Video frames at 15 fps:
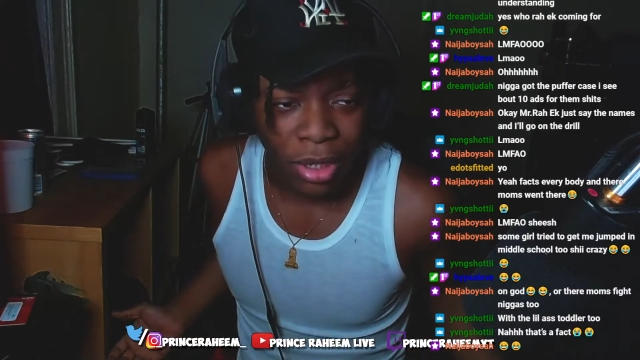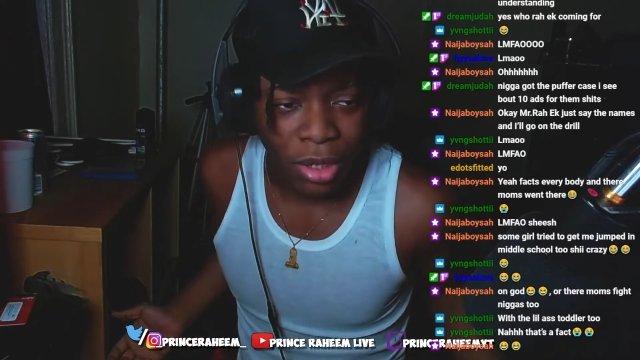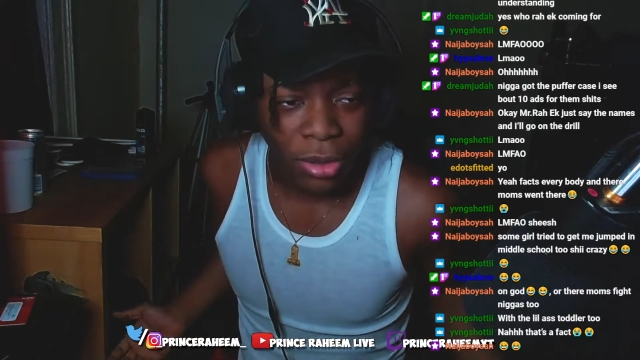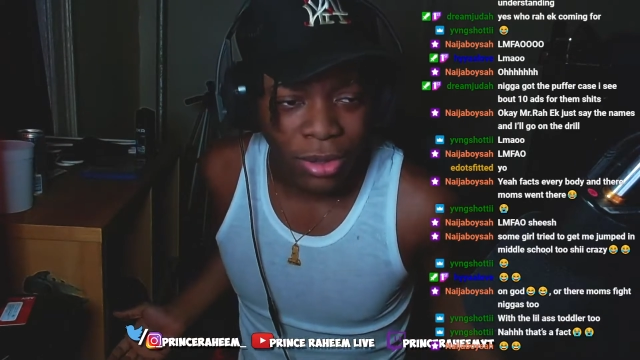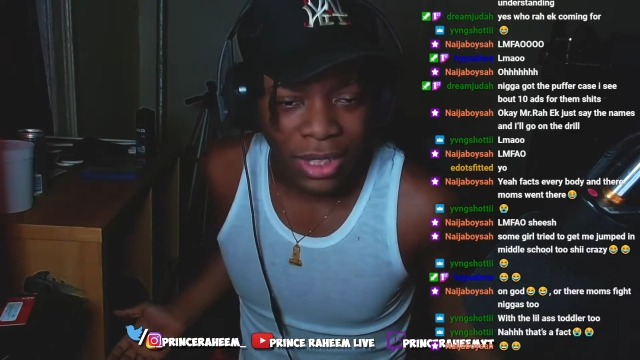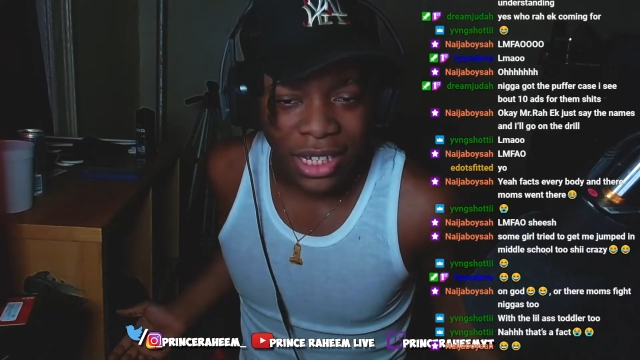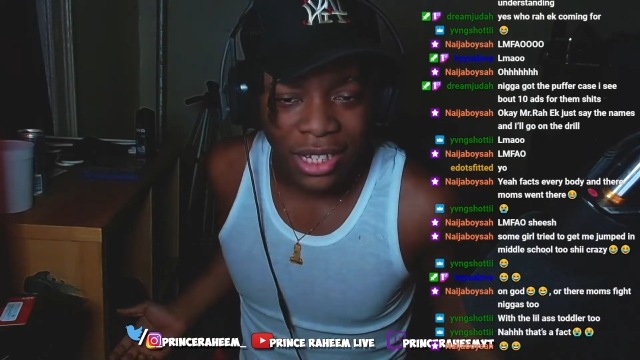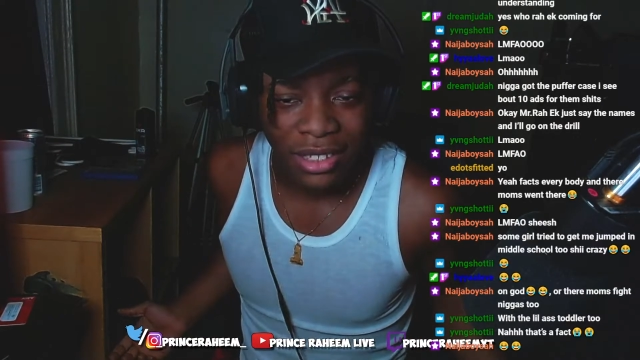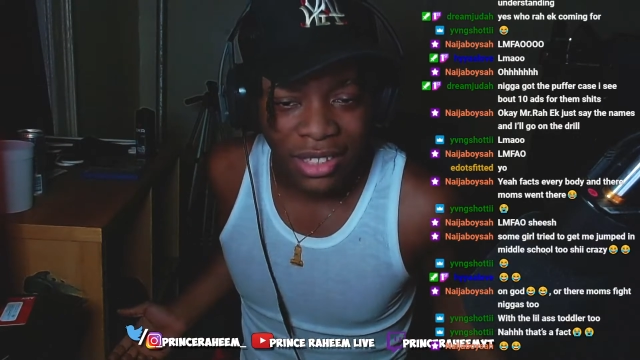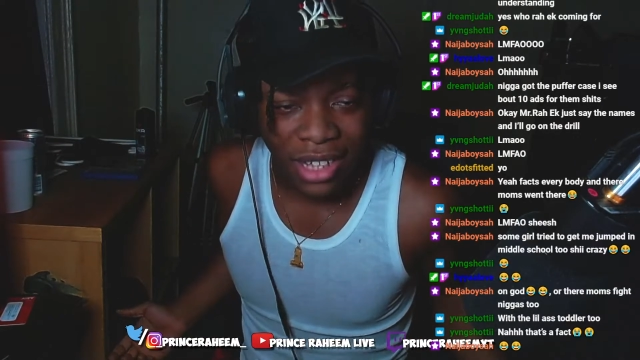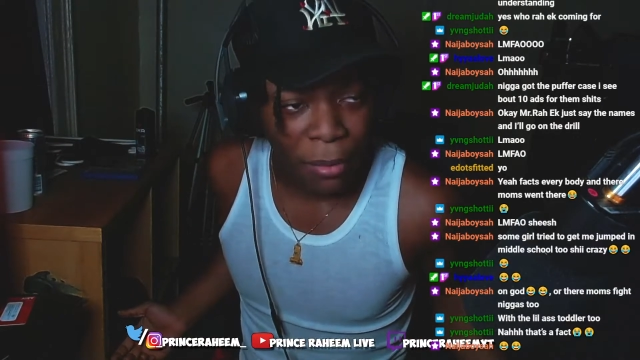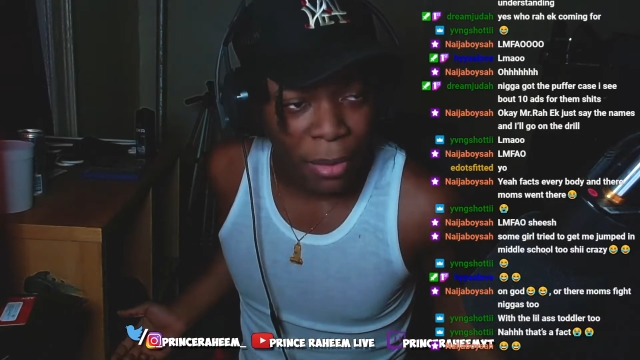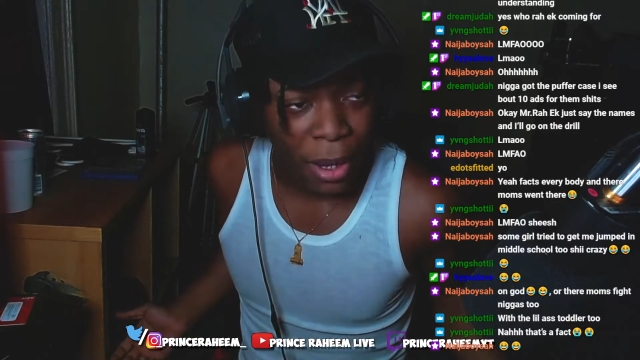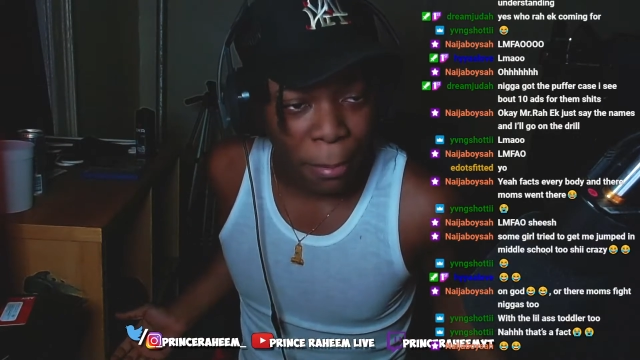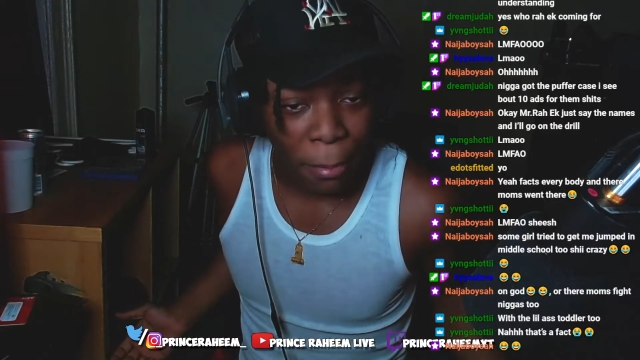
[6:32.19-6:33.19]
It was like a
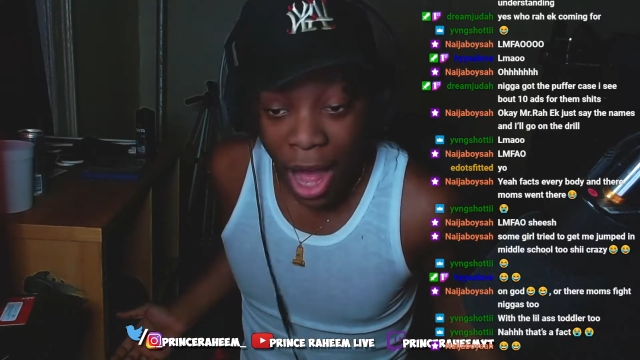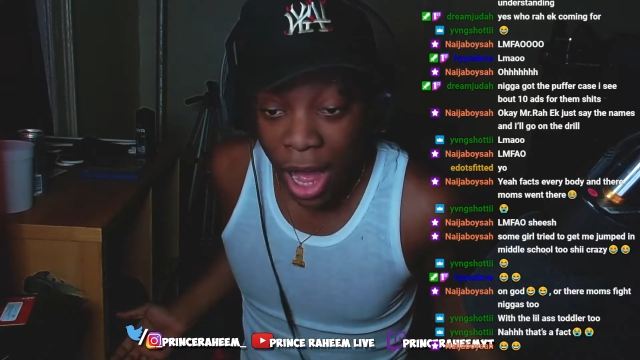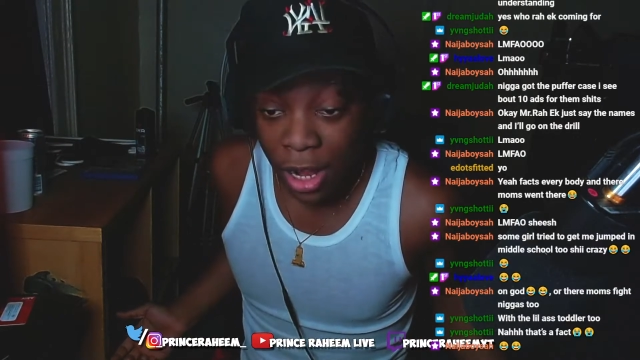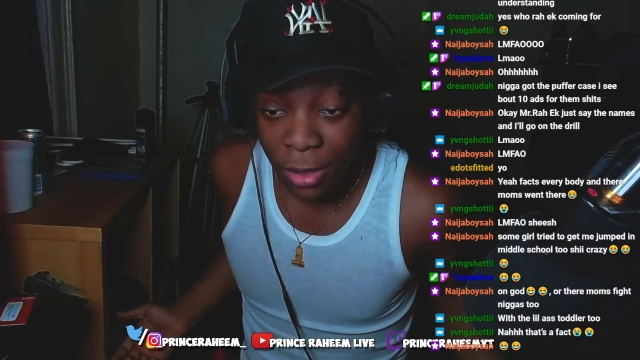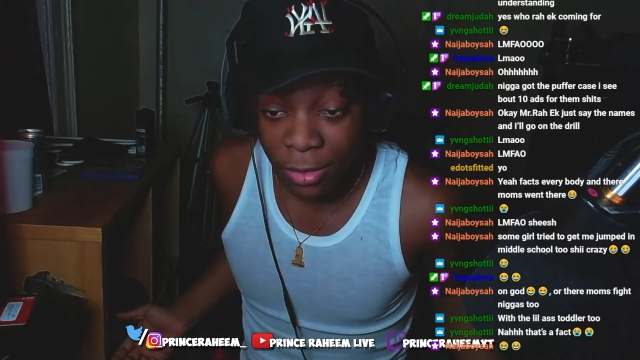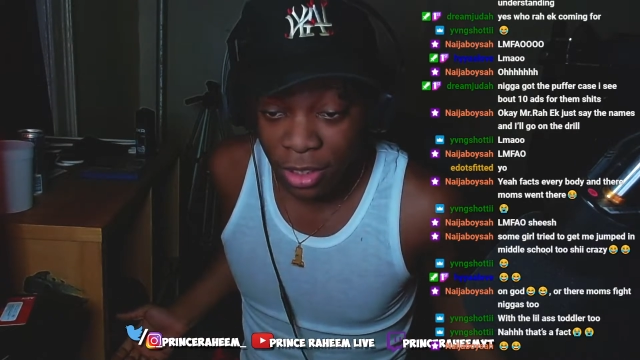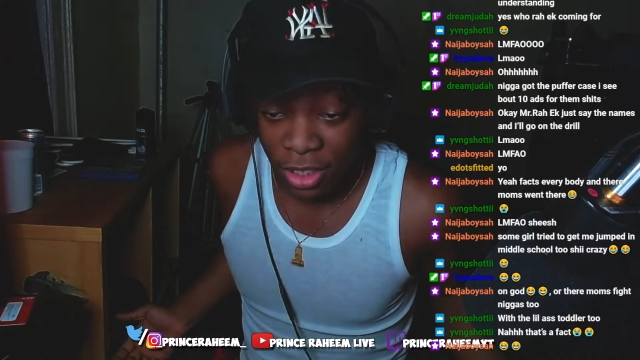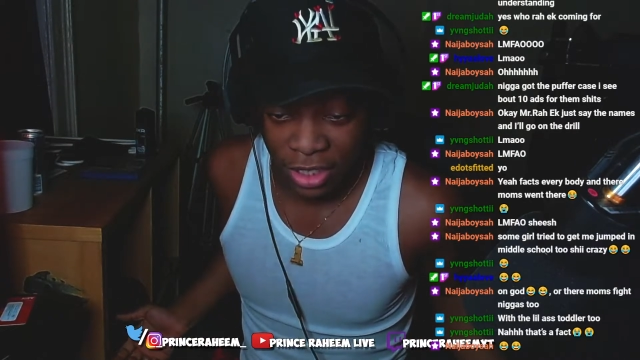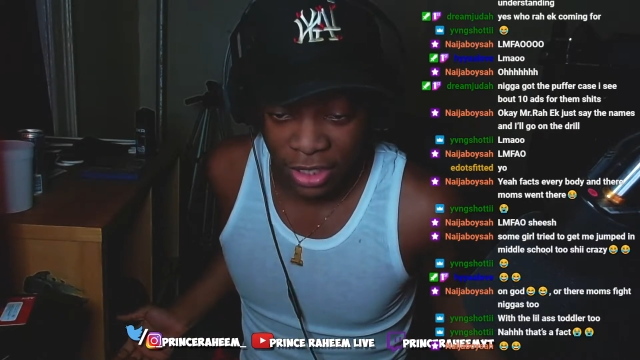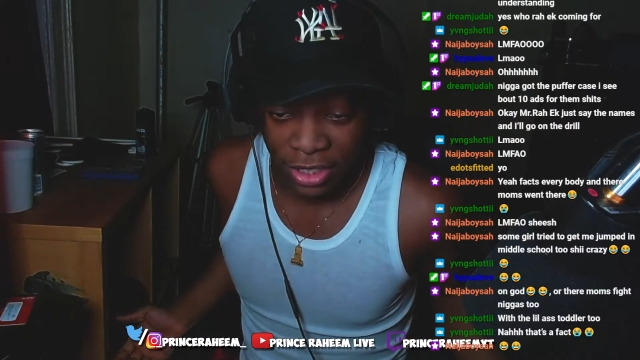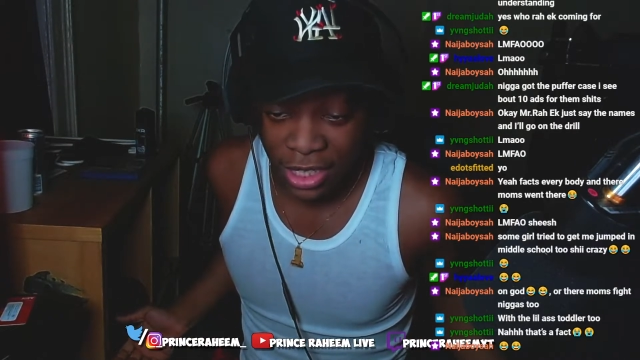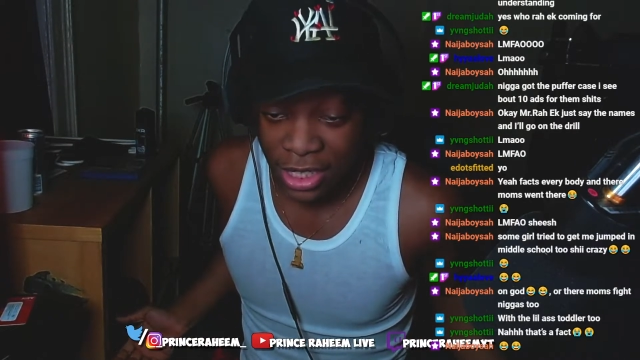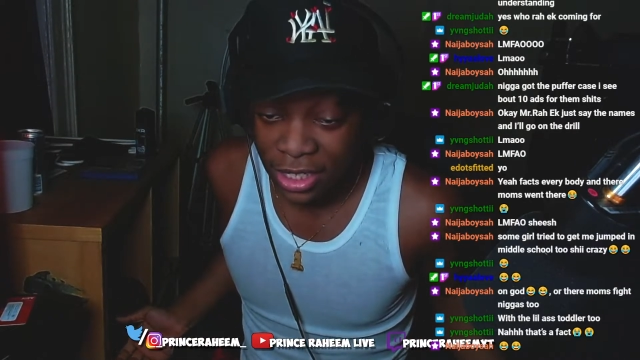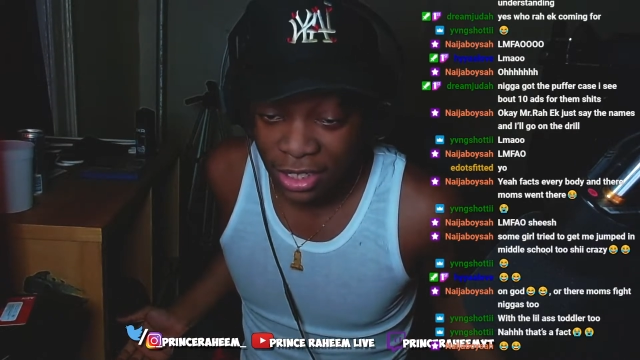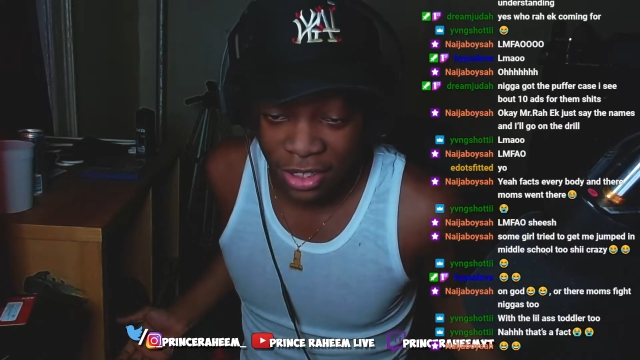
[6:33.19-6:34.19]
zombie apocalypse to just
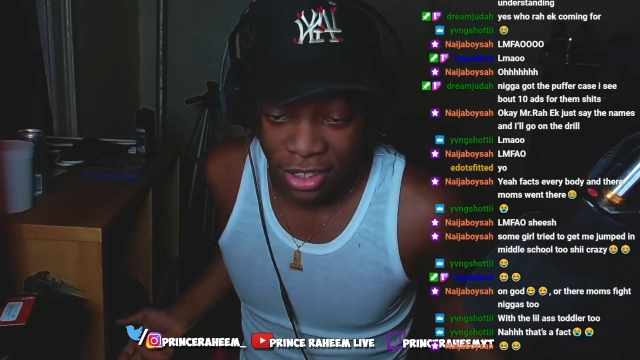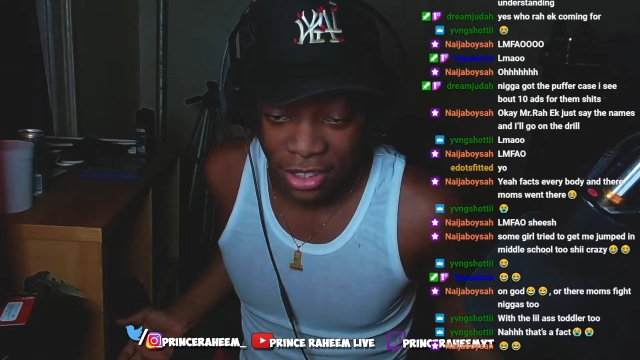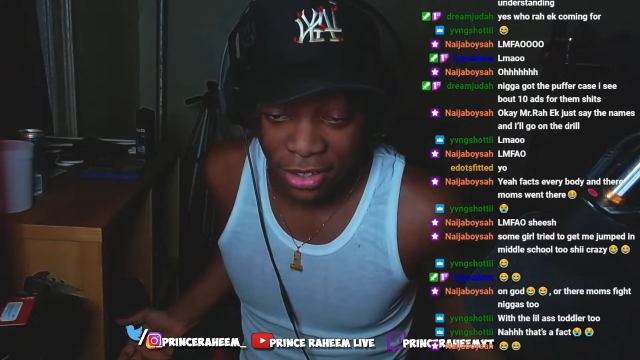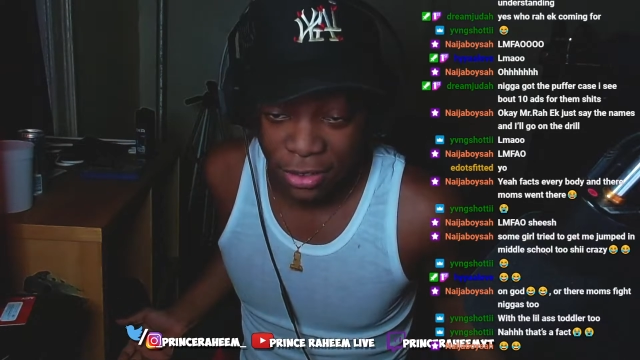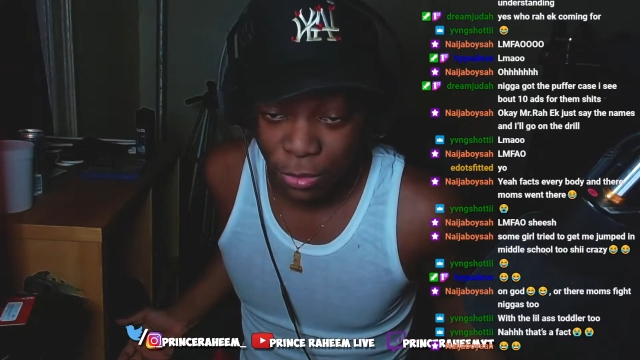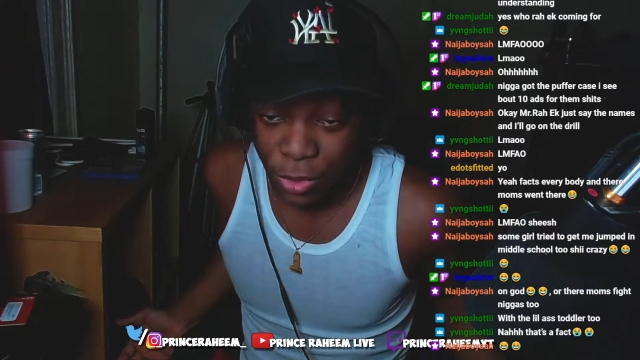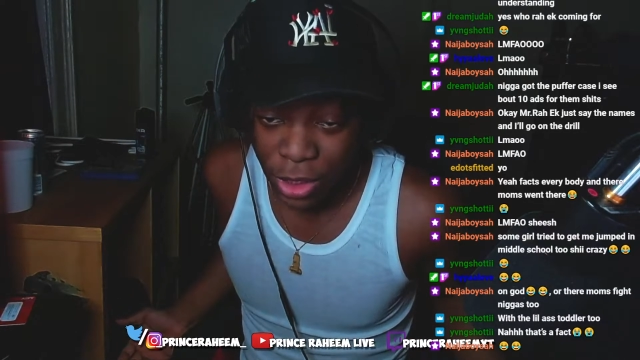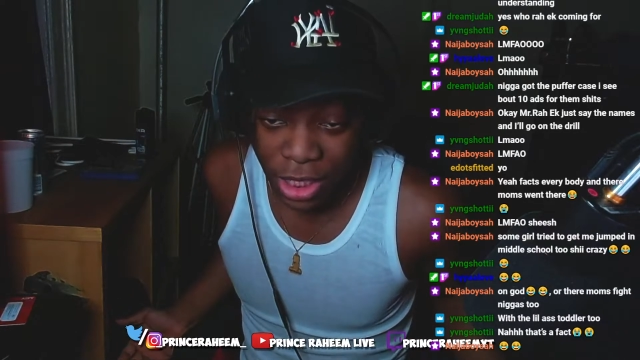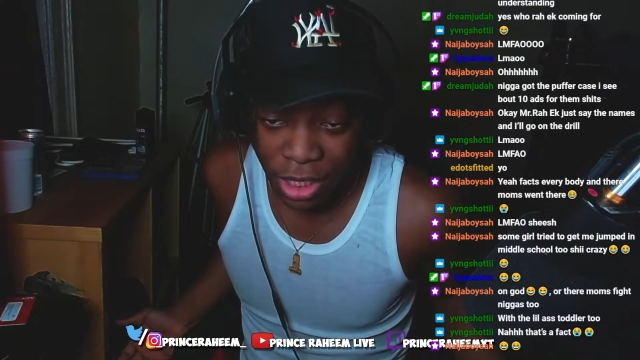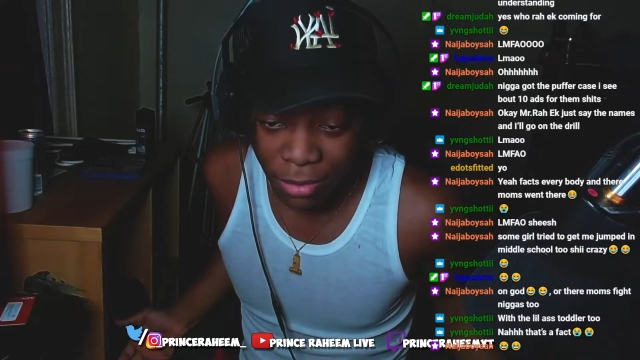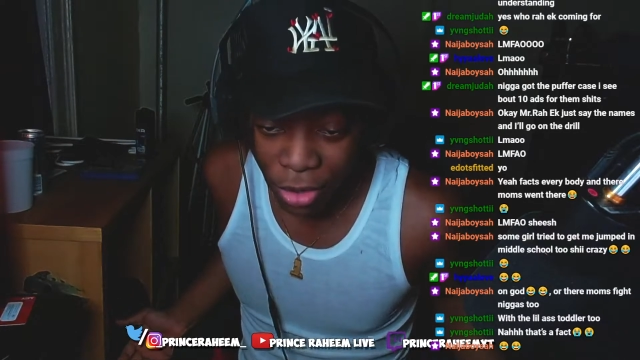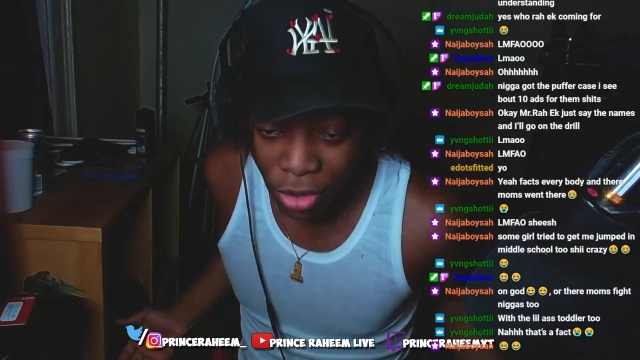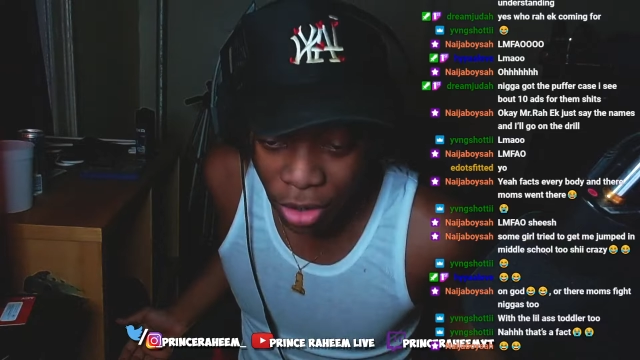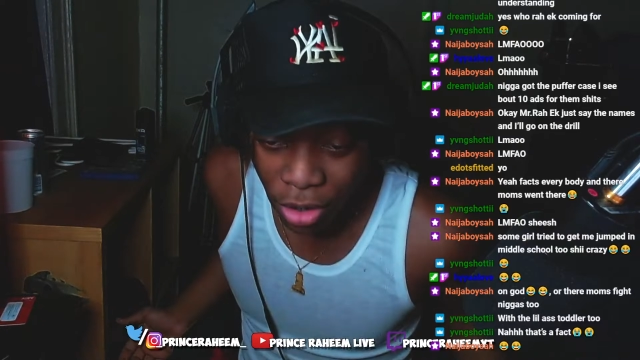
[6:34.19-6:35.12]
niggas just swinging, bro.